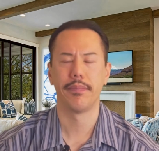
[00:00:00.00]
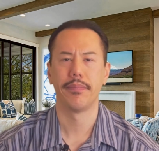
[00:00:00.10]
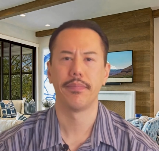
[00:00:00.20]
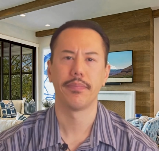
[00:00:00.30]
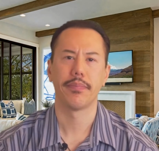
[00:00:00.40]

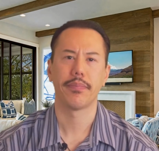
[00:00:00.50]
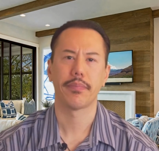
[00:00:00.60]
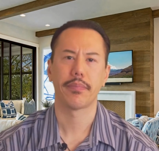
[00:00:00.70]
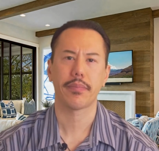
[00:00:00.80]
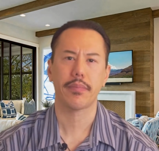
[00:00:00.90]

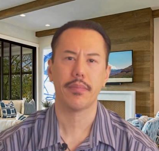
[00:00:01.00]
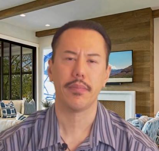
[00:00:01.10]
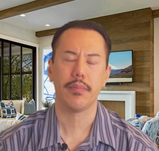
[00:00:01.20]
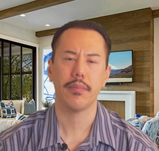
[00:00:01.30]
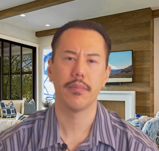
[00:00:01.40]

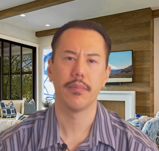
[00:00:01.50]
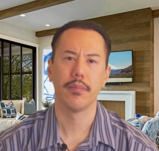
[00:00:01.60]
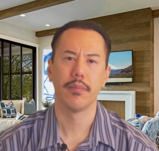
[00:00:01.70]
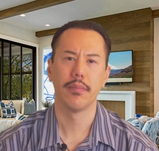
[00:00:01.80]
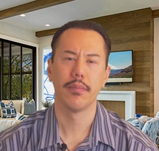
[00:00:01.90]

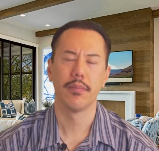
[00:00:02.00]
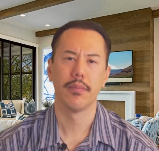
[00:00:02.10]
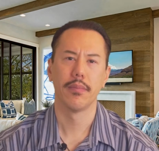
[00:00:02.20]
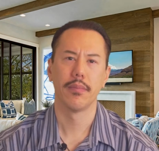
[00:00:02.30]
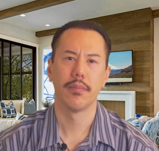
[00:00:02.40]
No one is speaking in this clip.